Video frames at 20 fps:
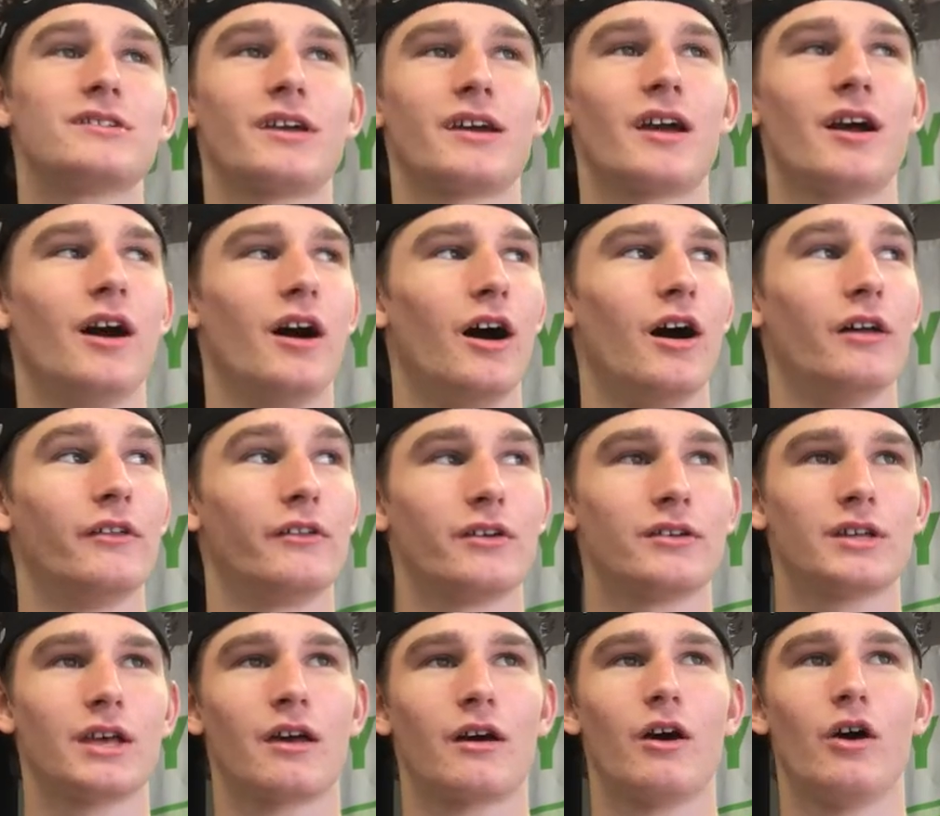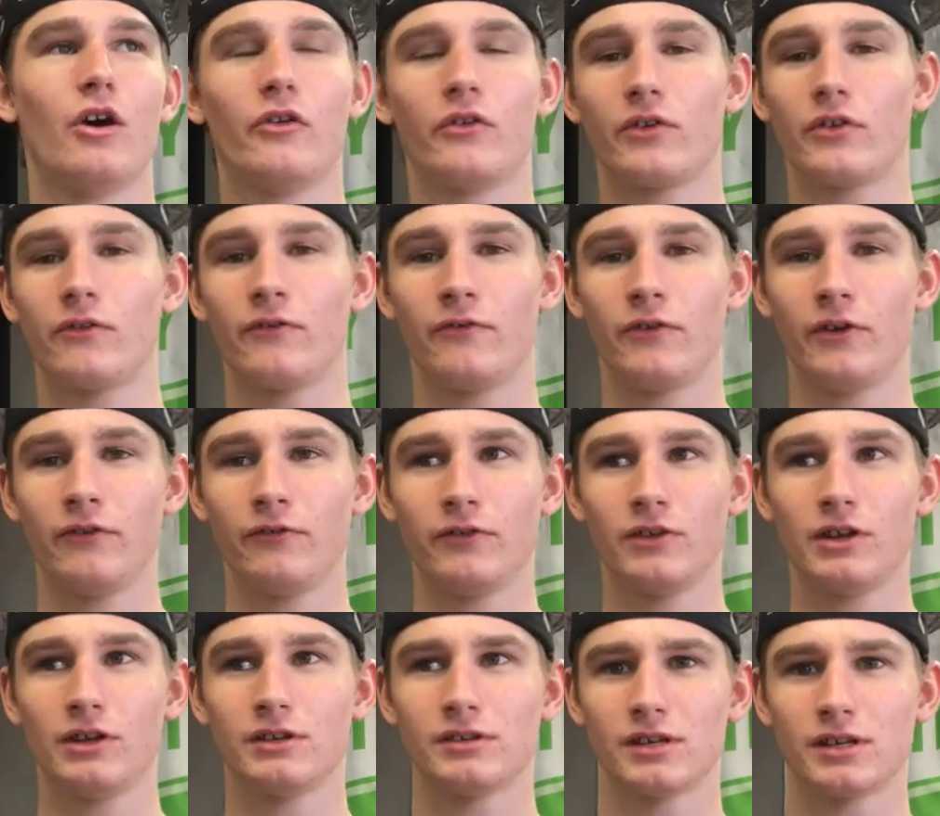Like, there's like over
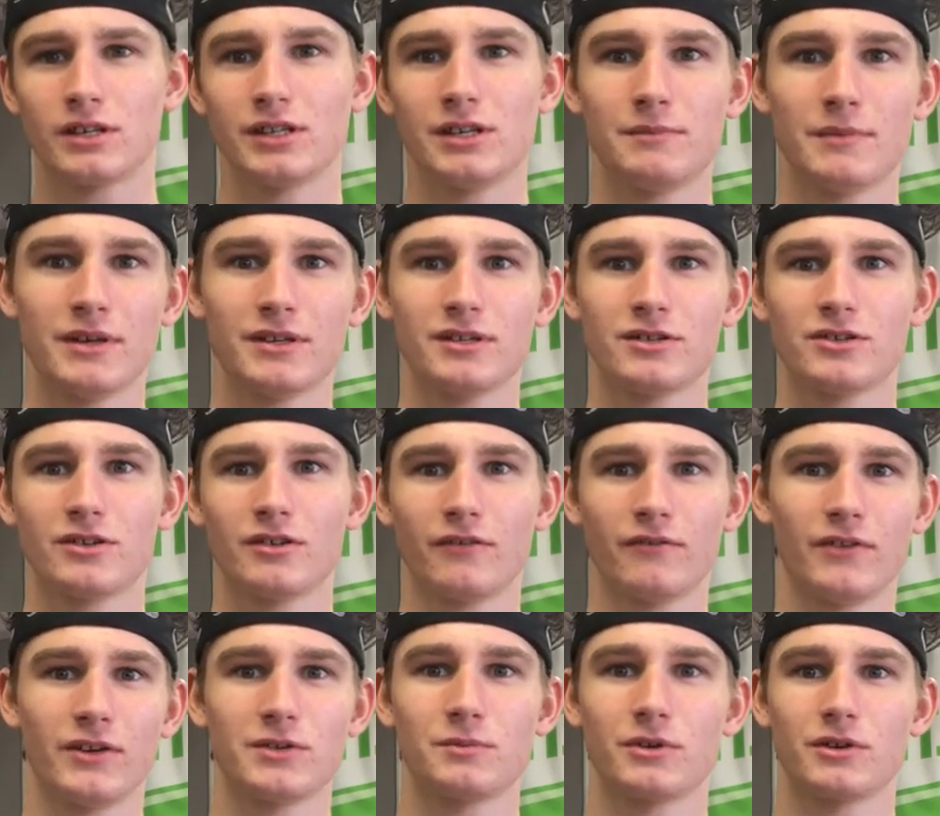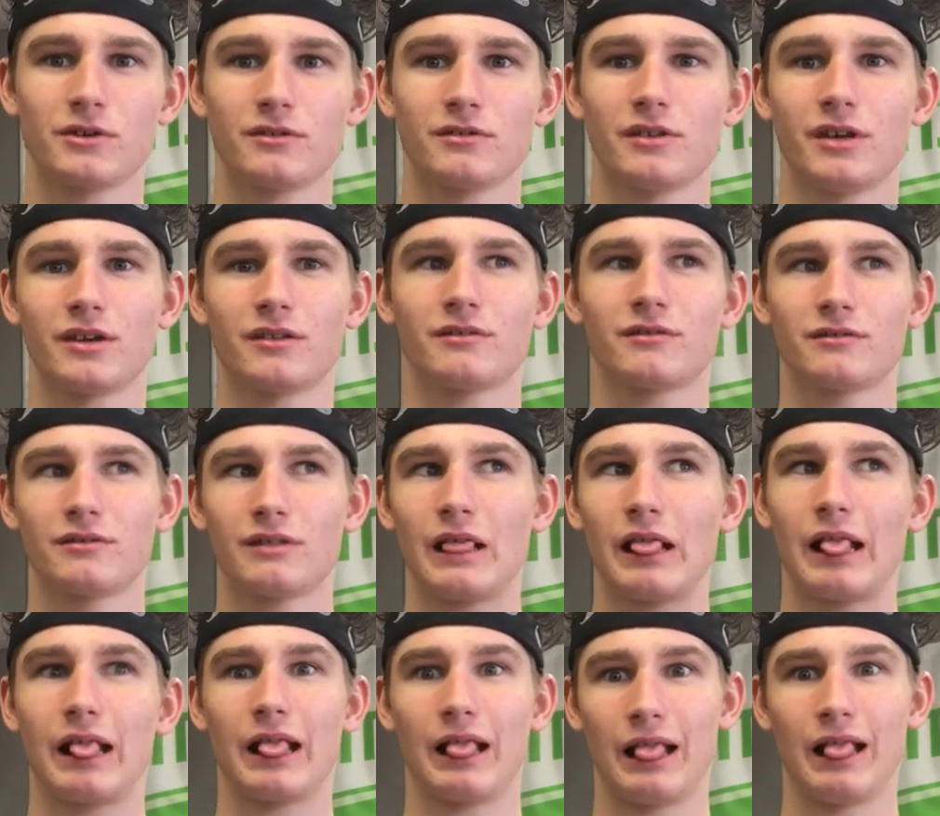50, 60 message on Facebook. Like,
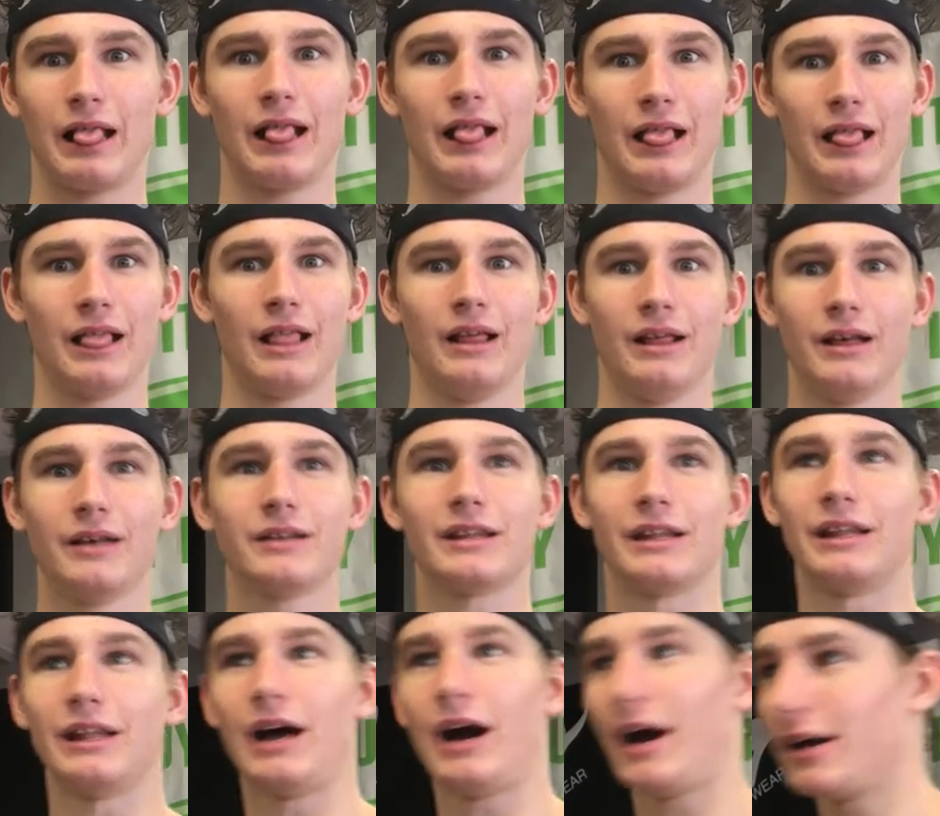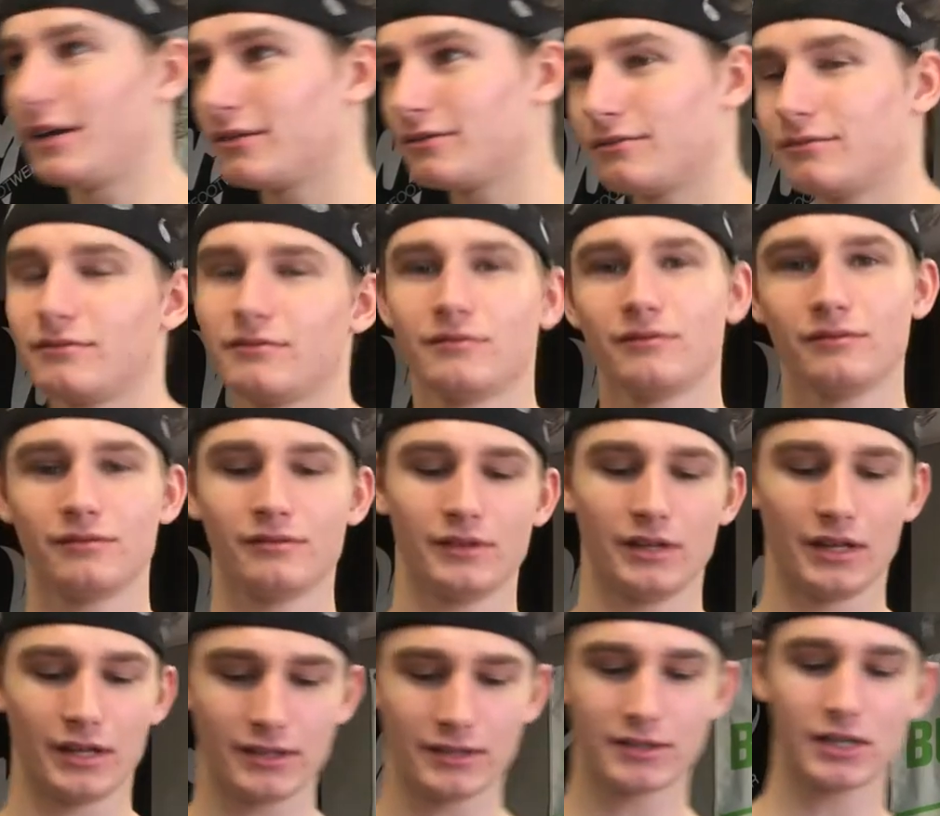that's a lot.
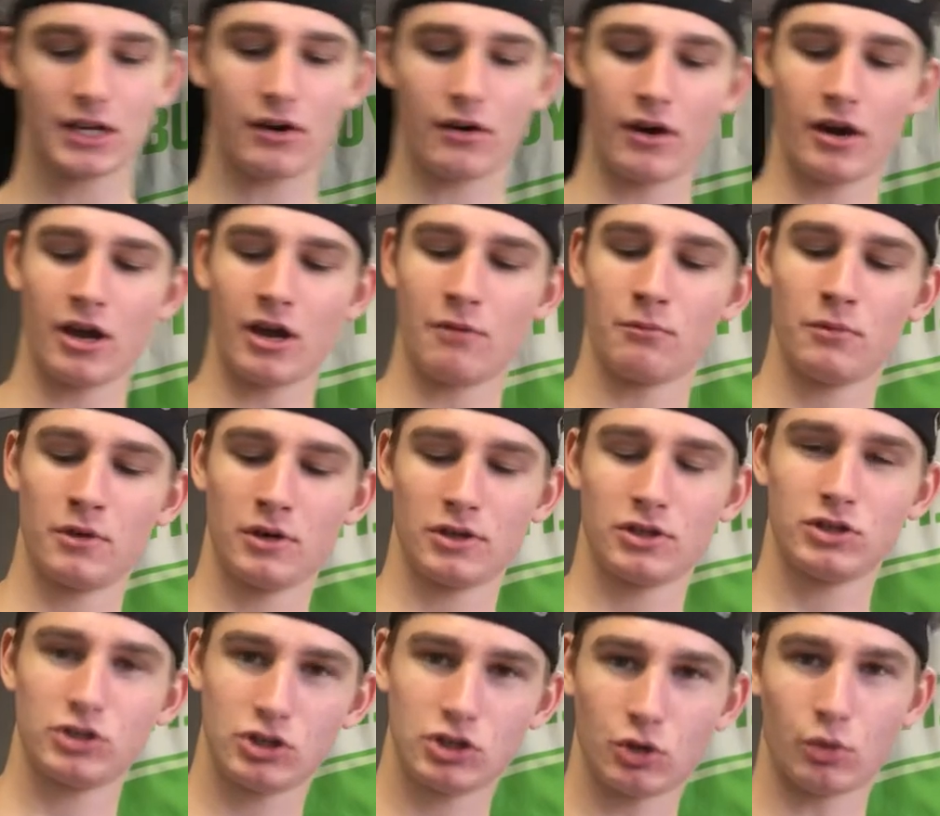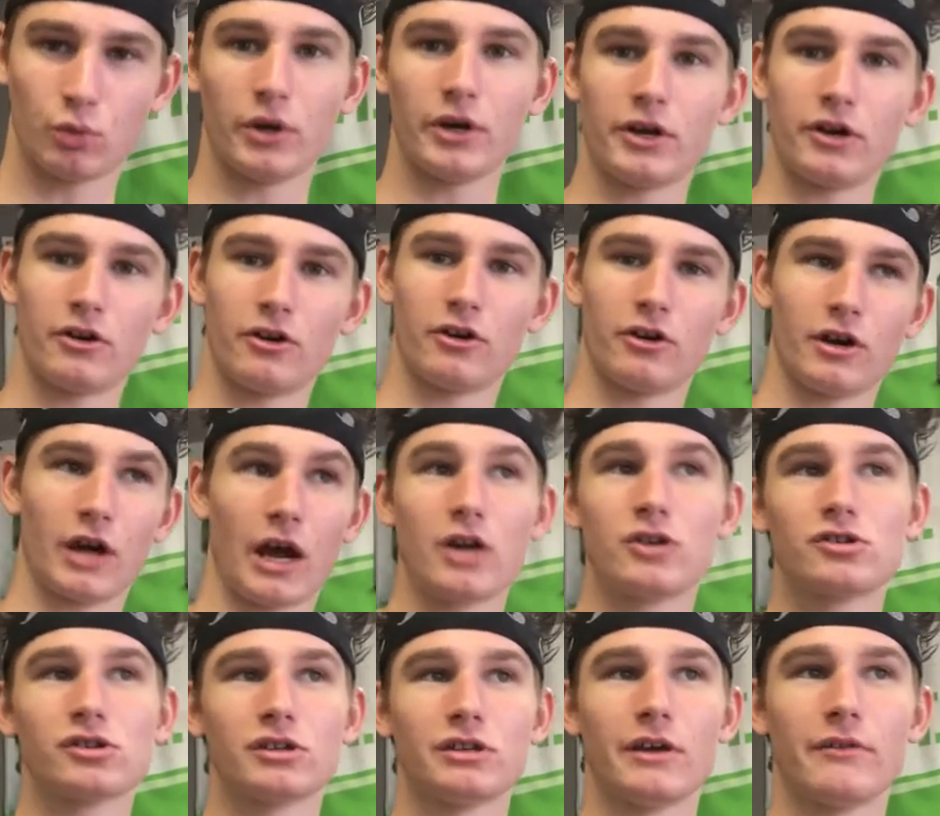Instagram, Twitter. I
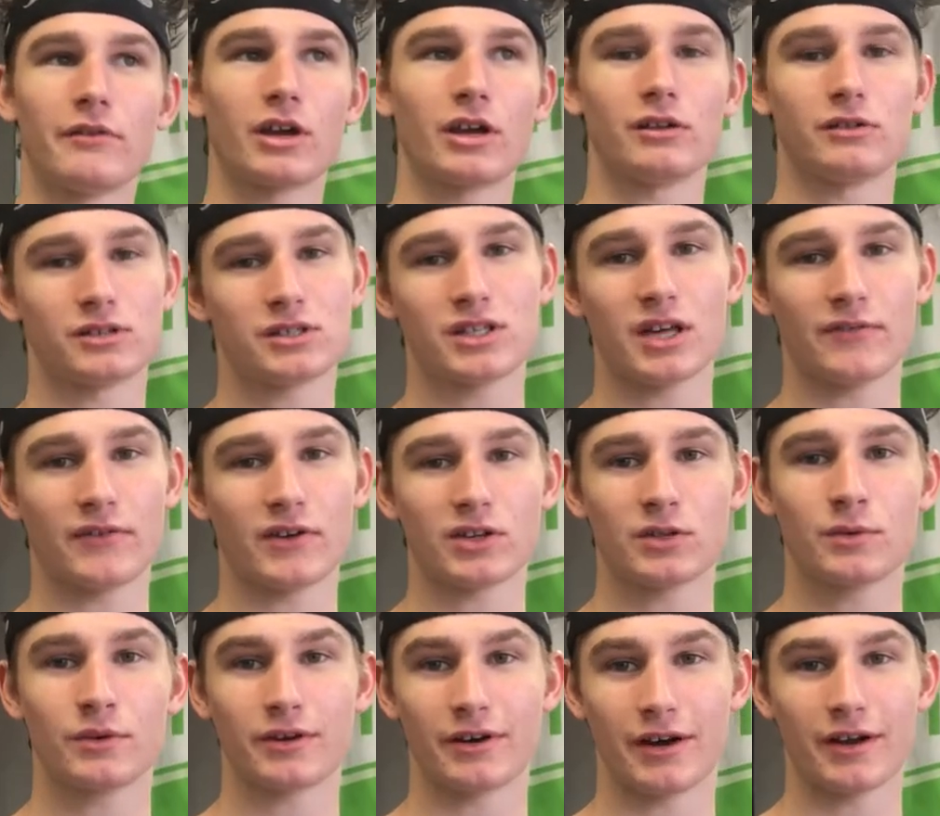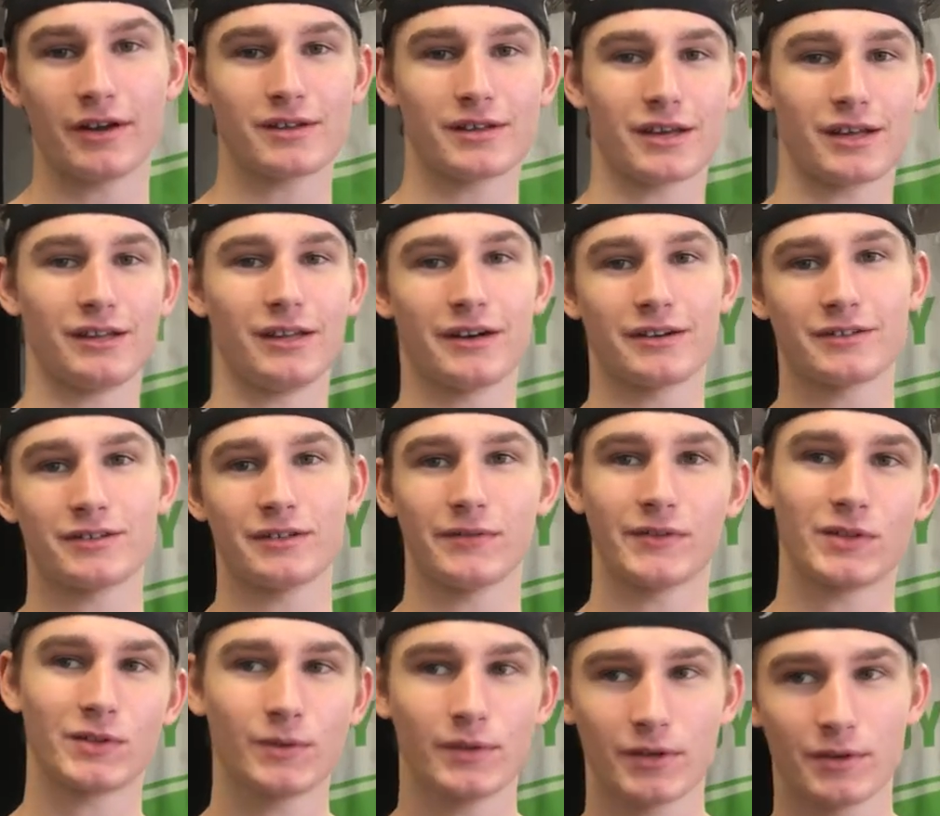usually never get stuff on Twitter. I get like a lot of stuff
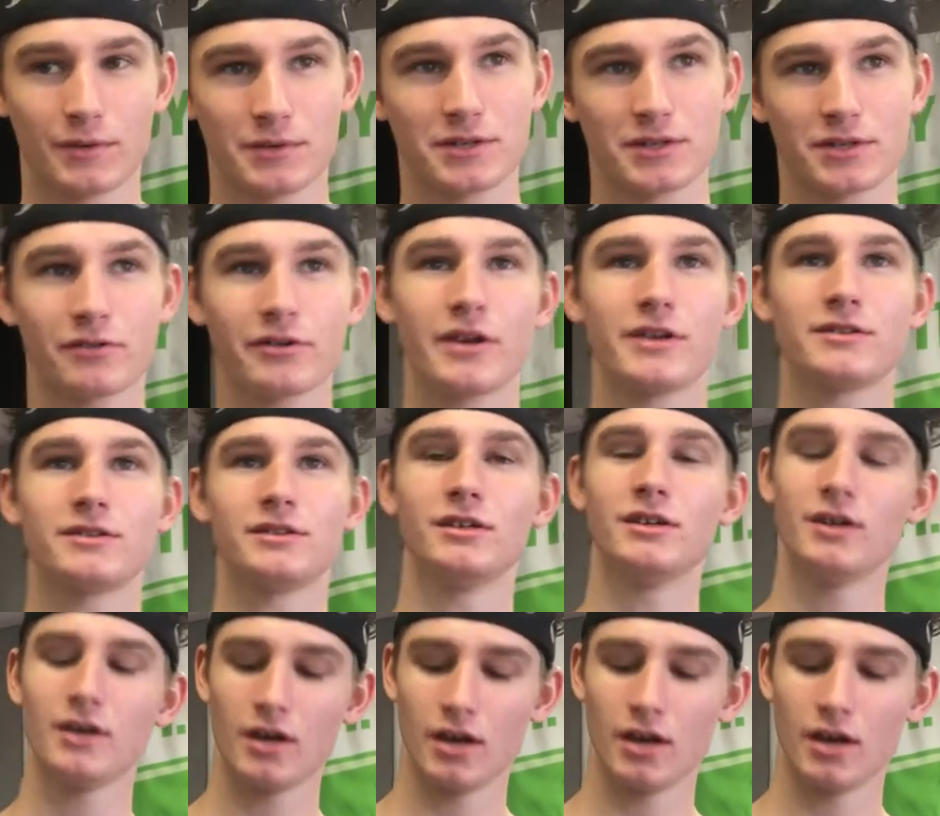on Twitter, which is crazy.